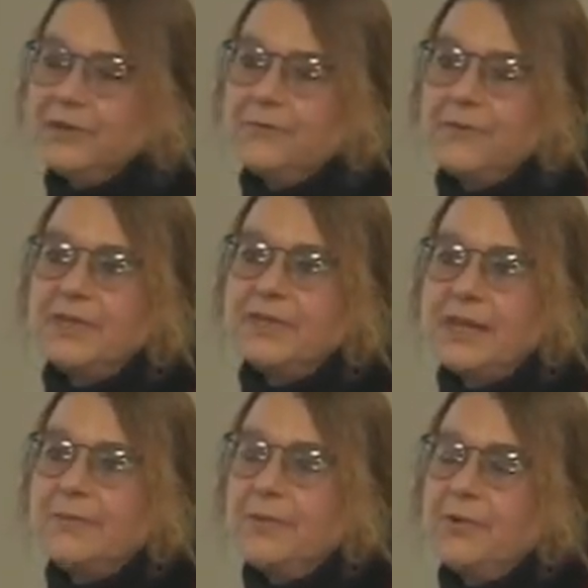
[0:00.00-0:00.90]
that from the
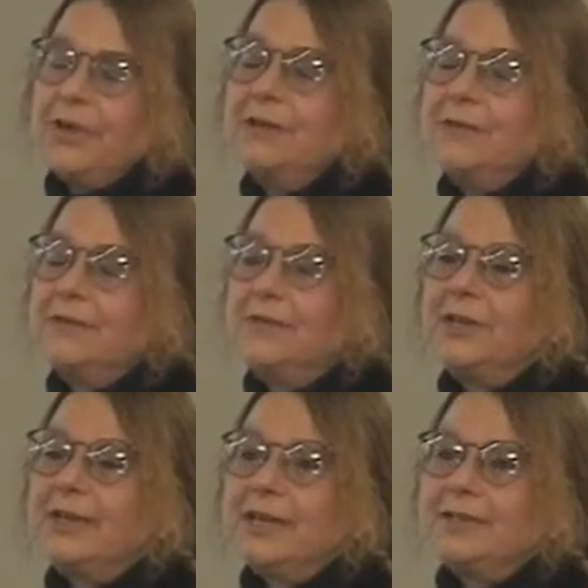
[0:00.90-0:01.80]
standpoint of
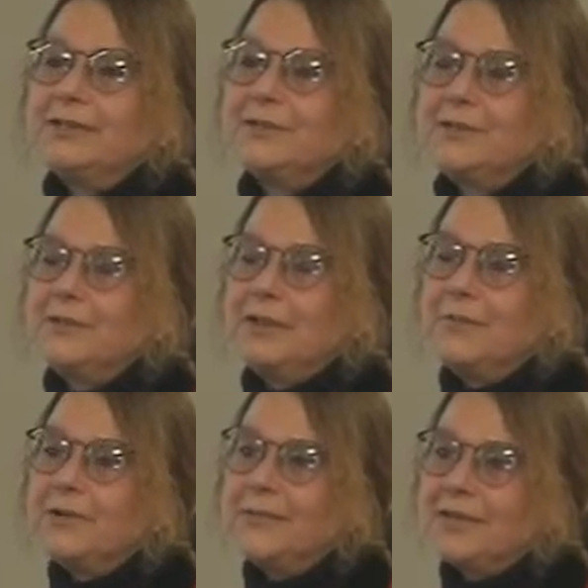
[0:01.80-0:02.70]
lung cancer
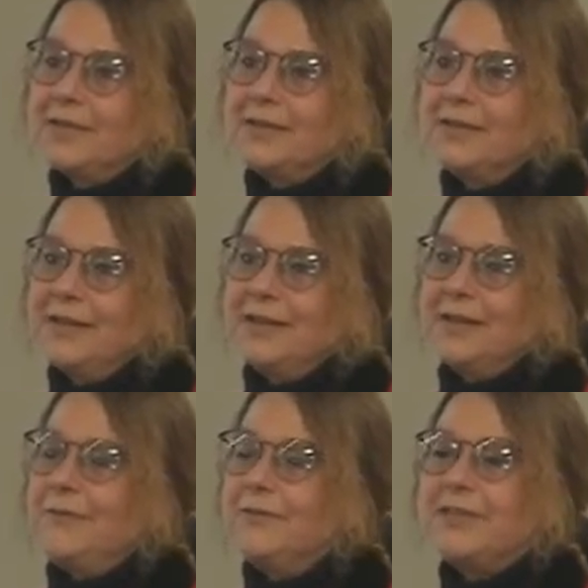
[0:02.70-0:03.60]
in women,
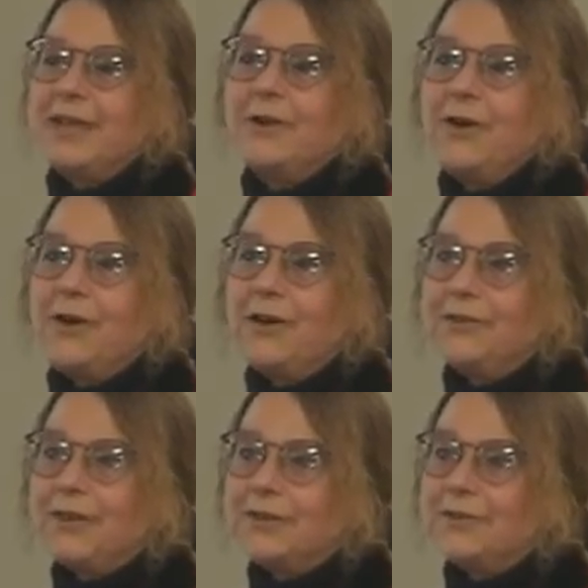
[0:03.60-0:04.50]
if you take all
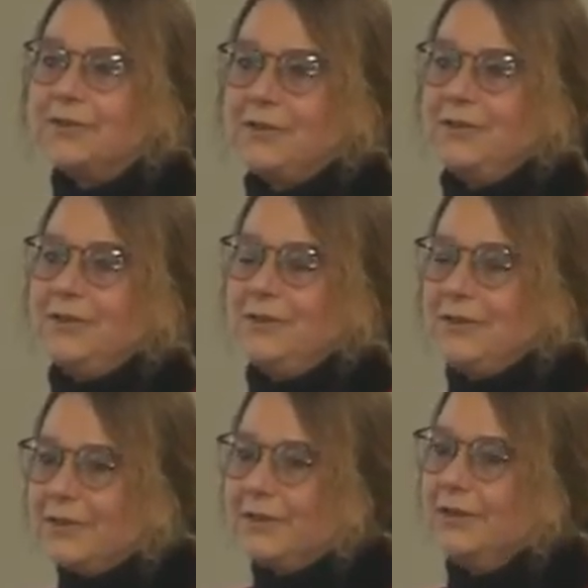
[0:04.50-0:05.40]
the other
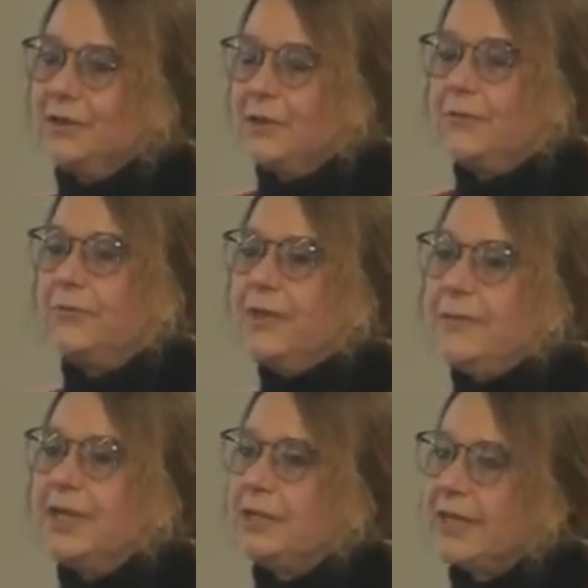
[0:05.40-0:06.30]

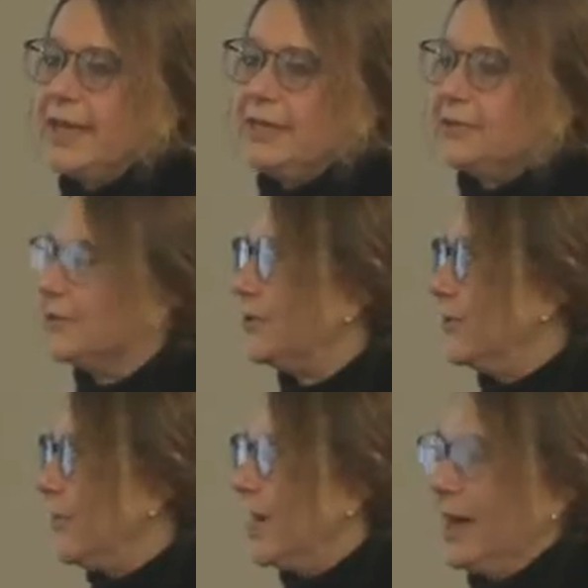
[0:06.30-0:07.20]
female cancers
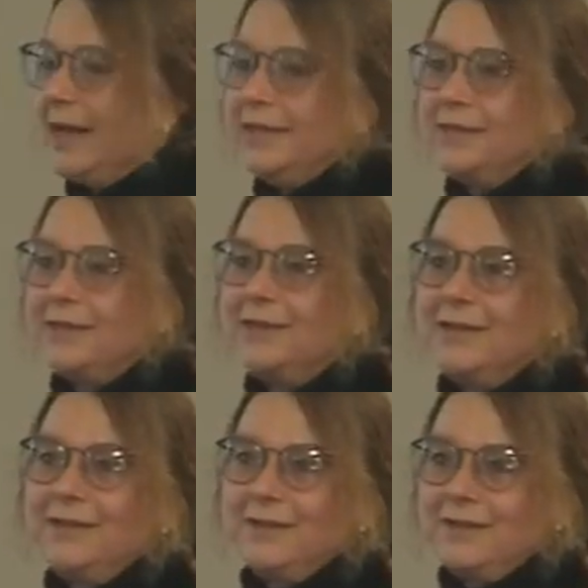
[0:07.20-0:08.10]
combined,
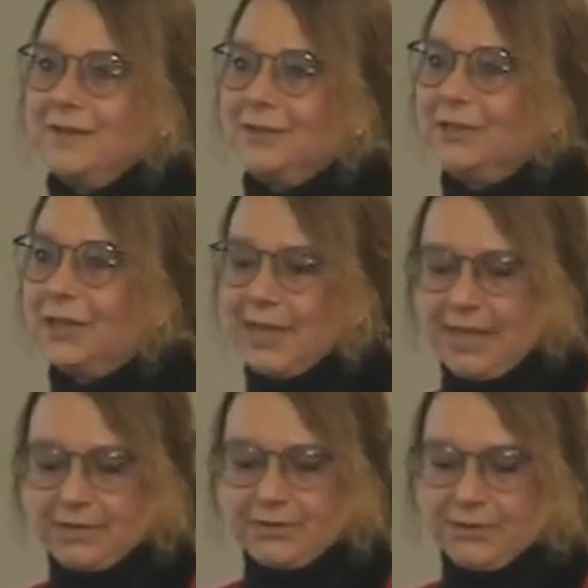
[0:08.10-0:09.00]
lung
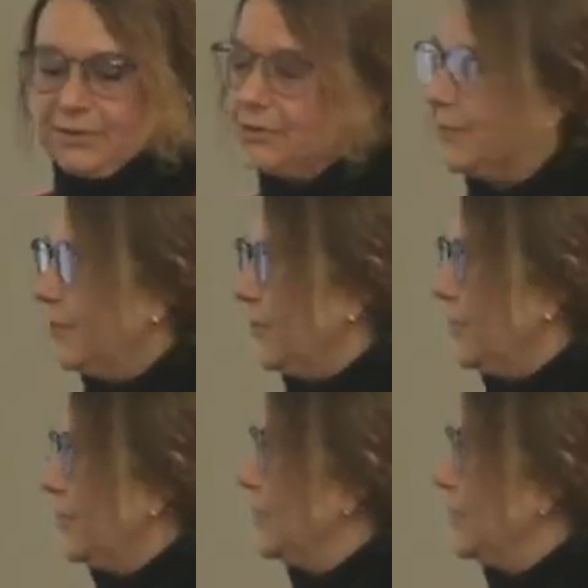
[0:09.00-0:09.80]
cancer kills more than